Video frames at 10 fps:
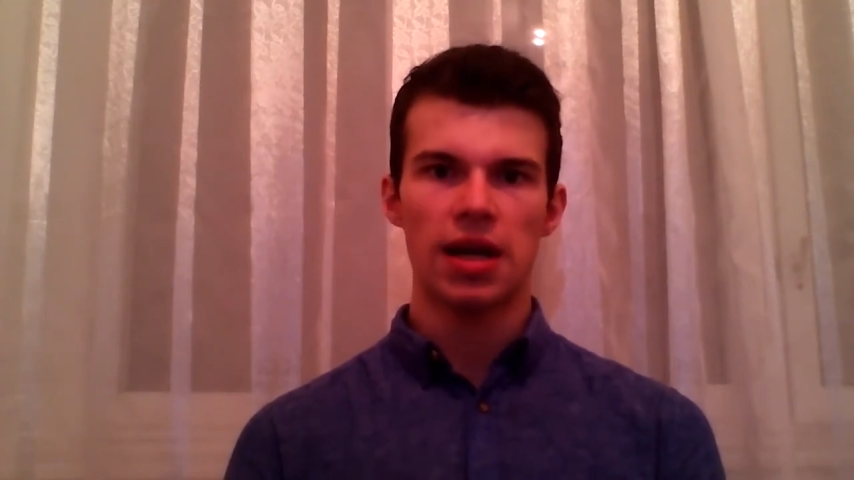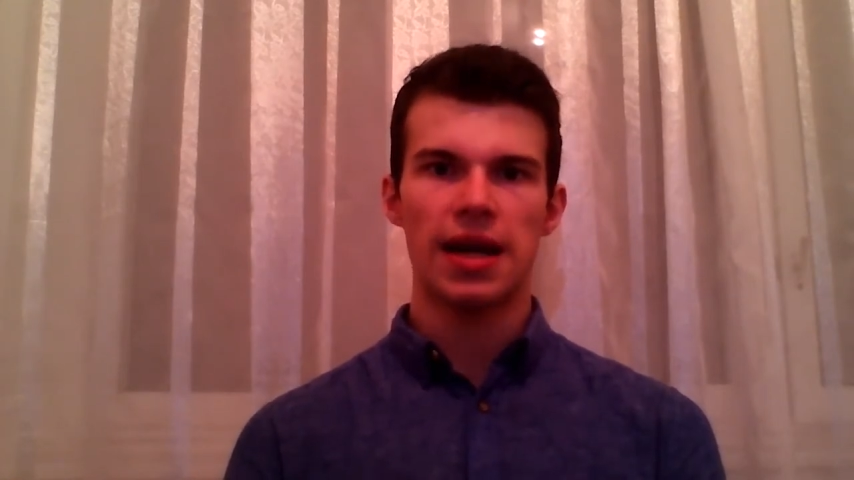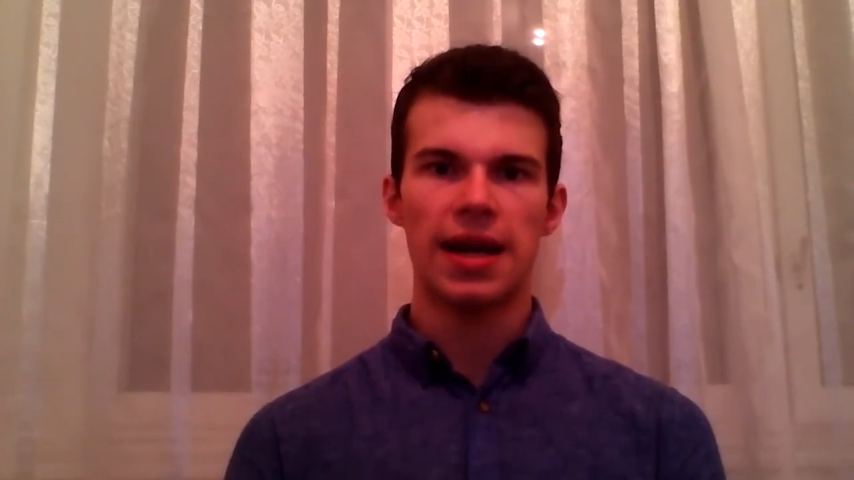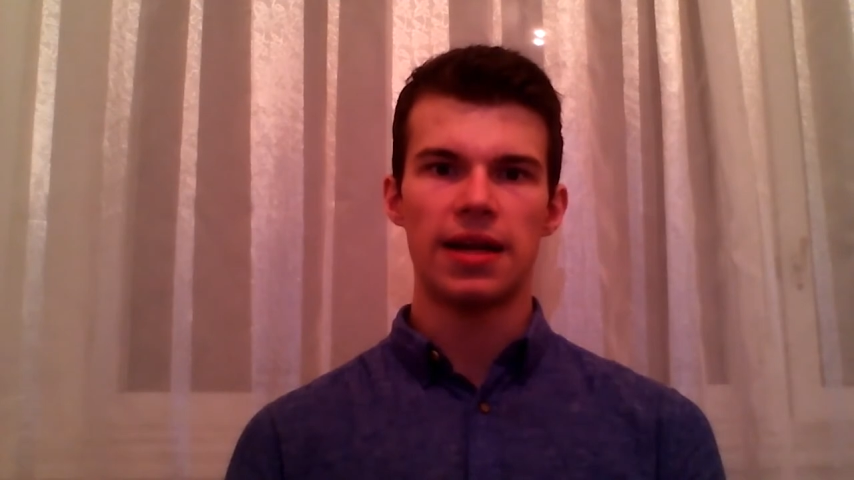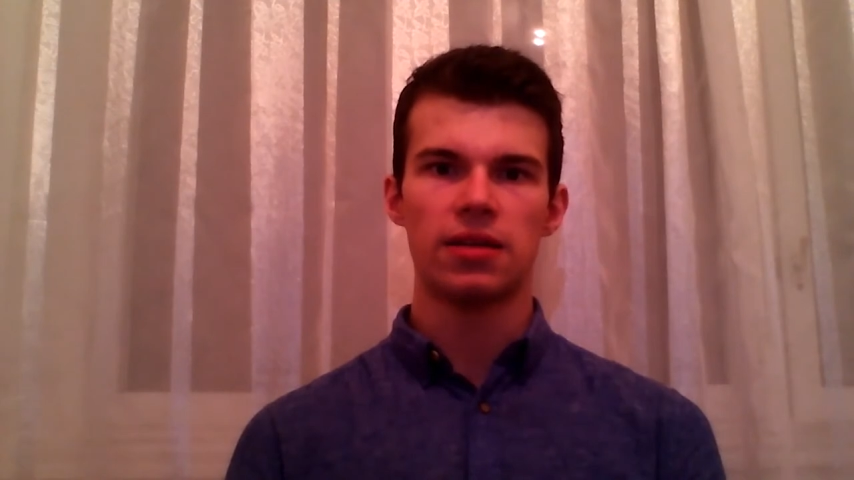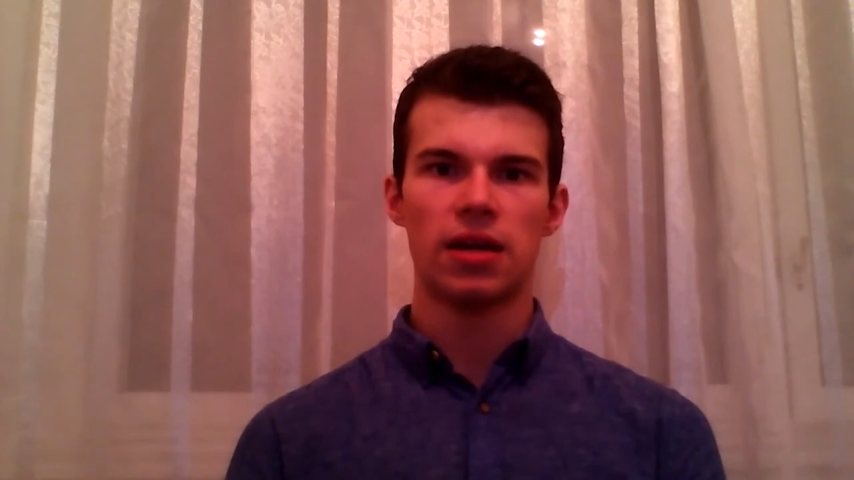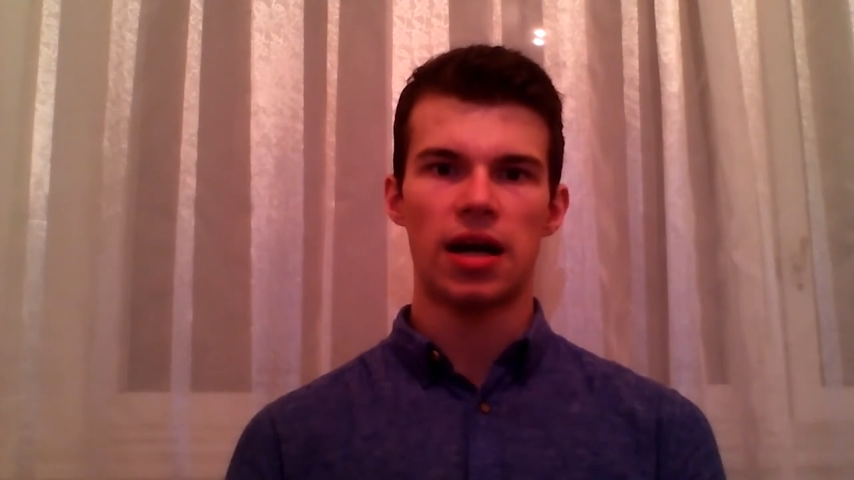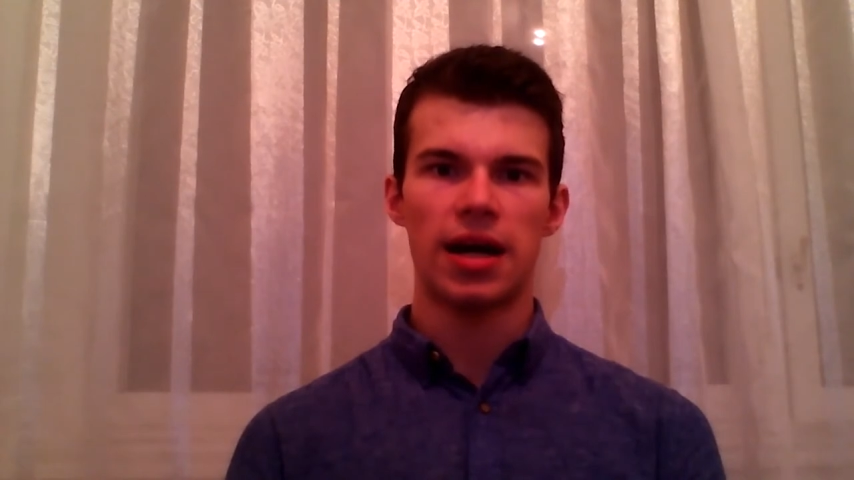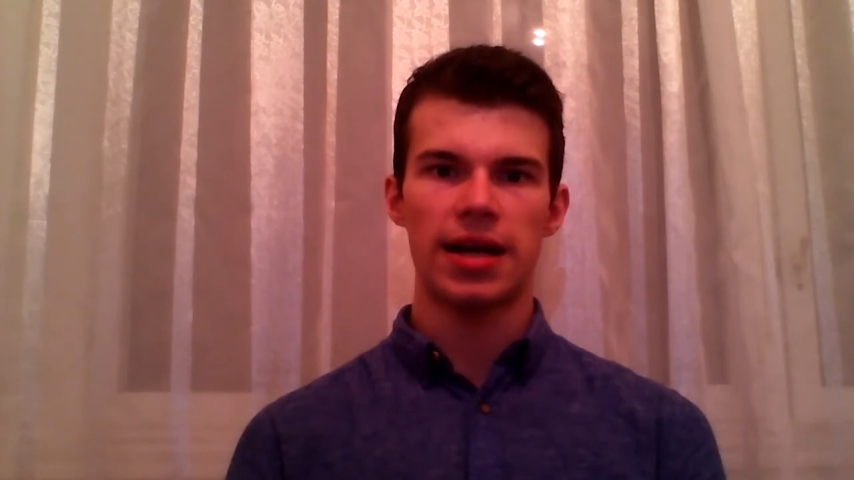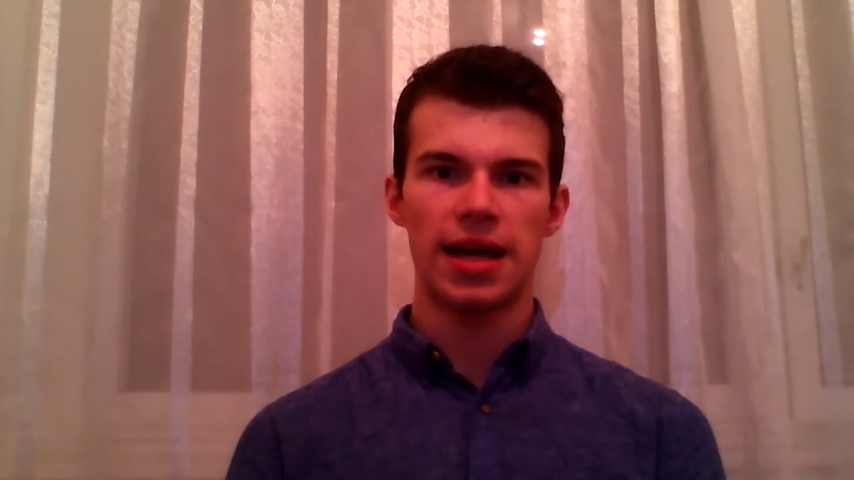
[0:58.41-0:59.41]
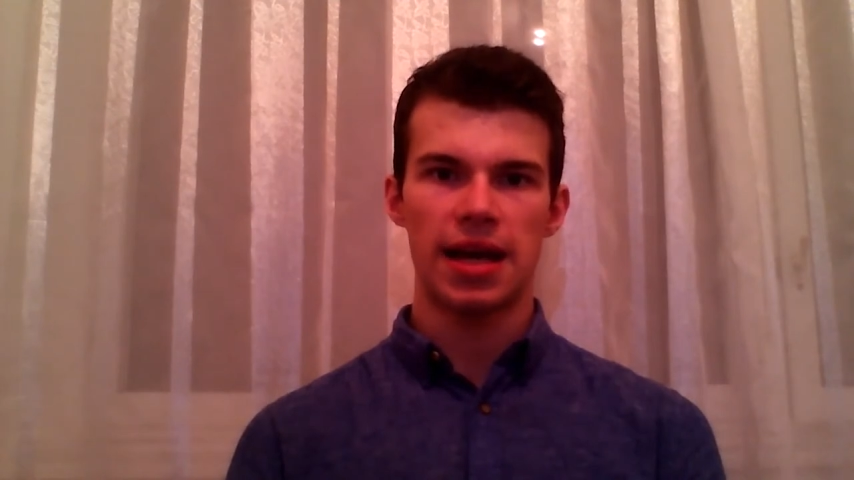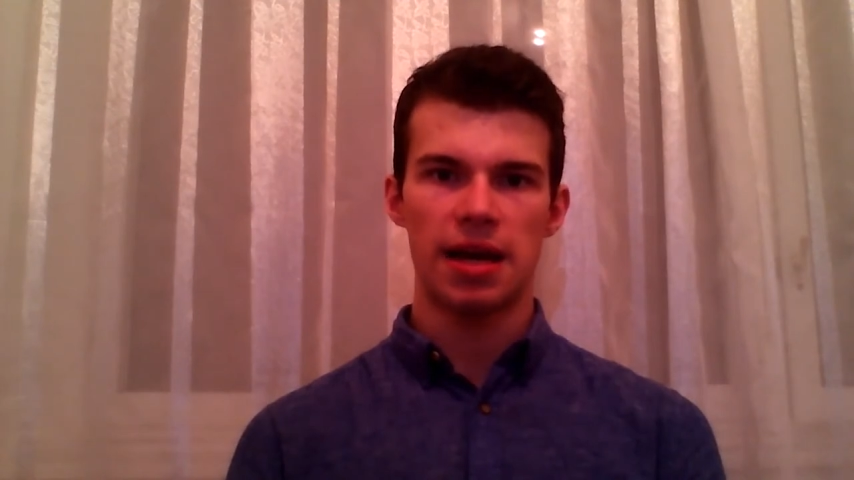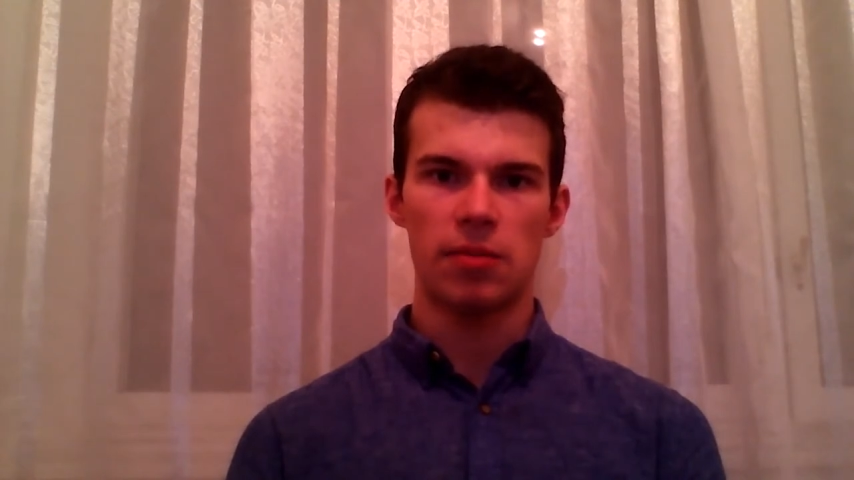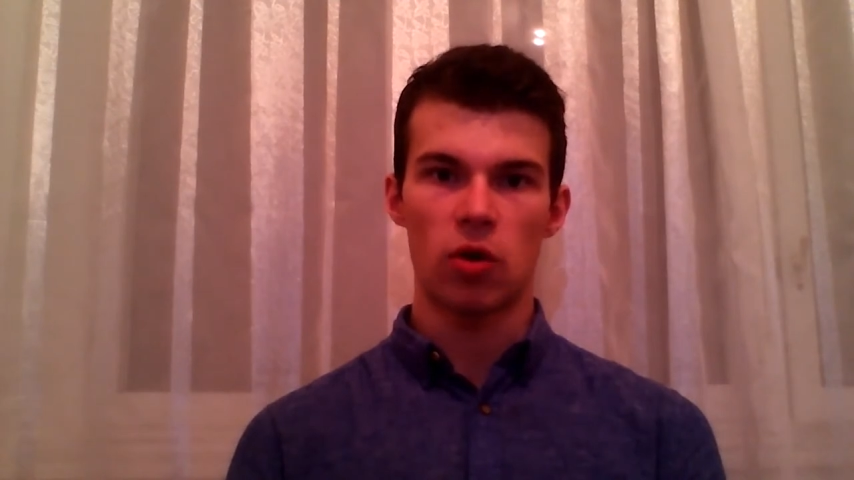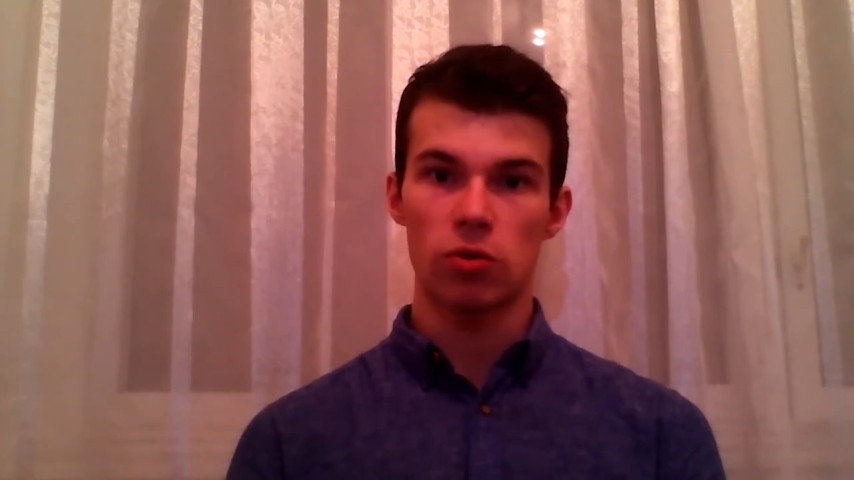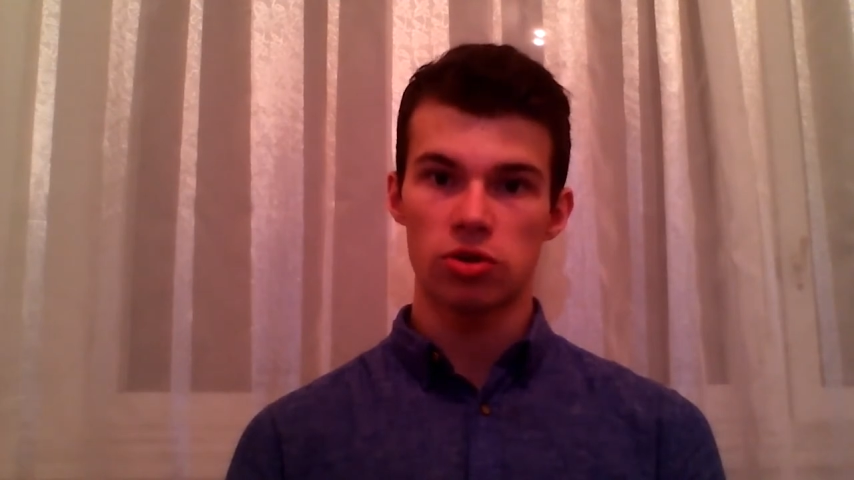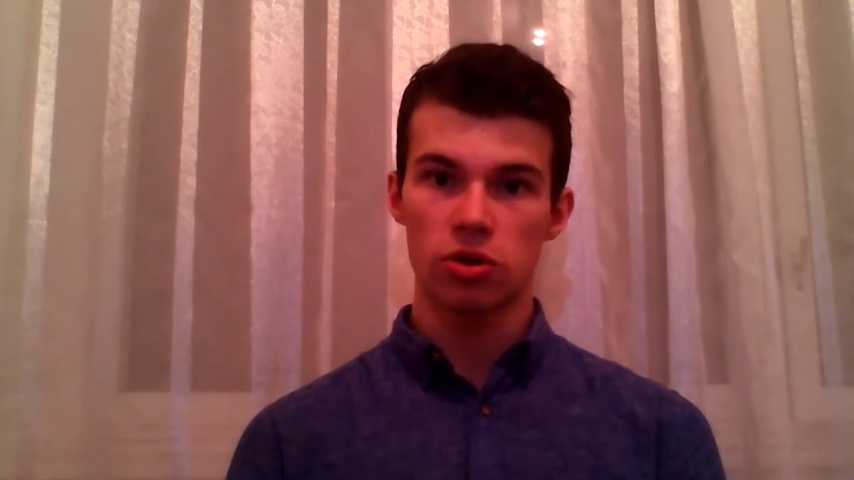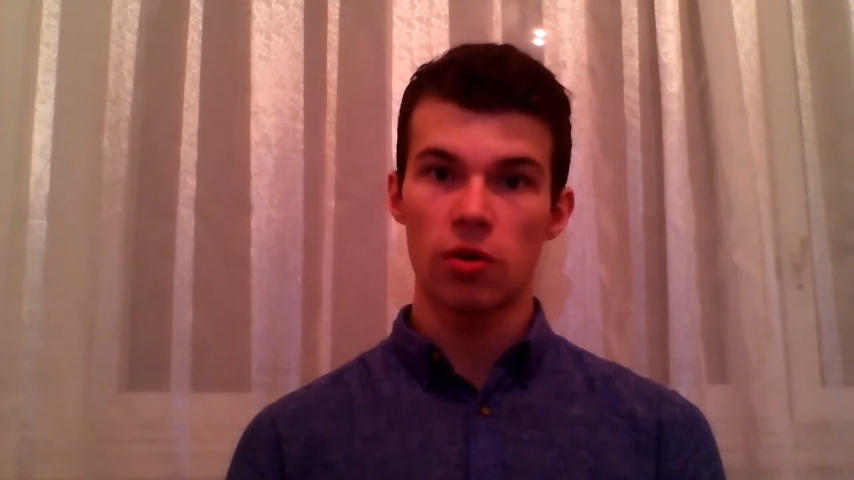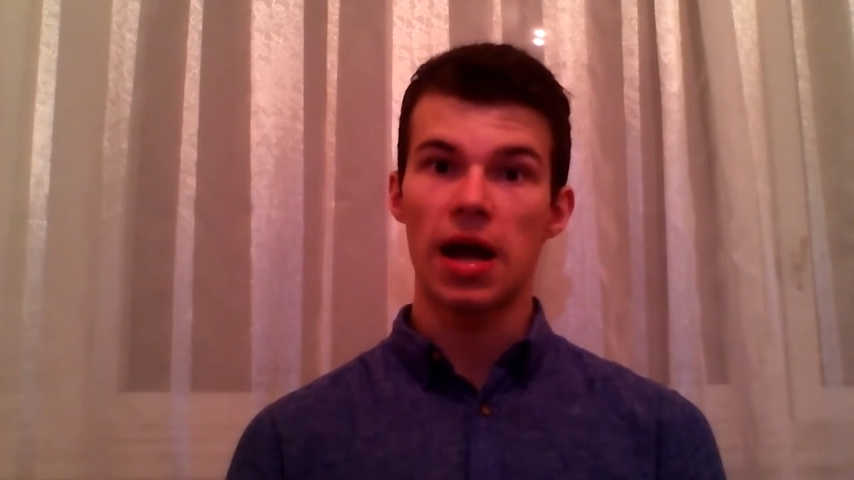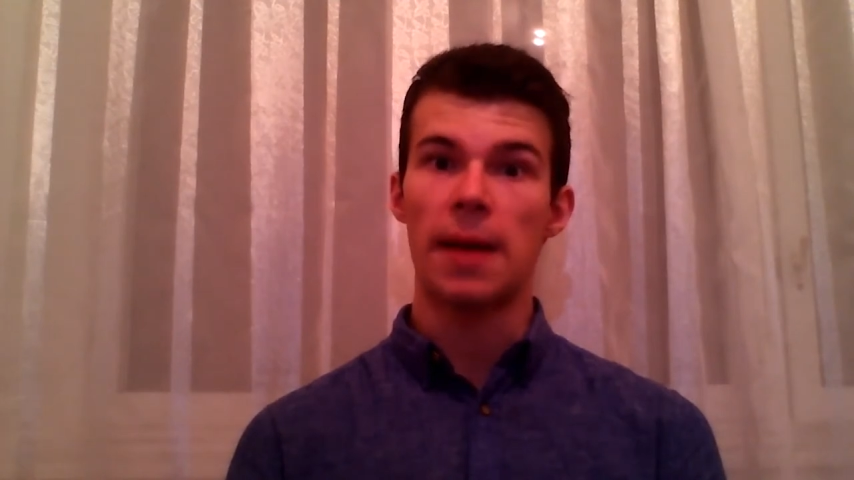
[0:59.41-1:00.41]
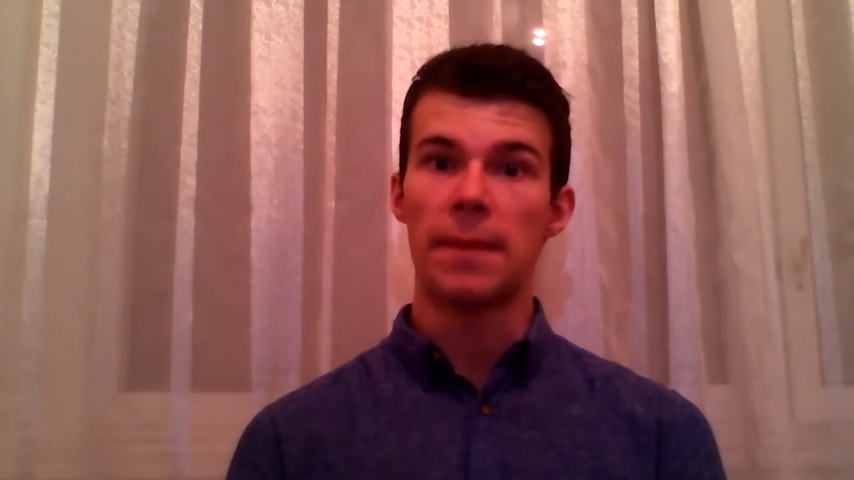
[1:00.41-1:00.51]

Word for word: and I am also a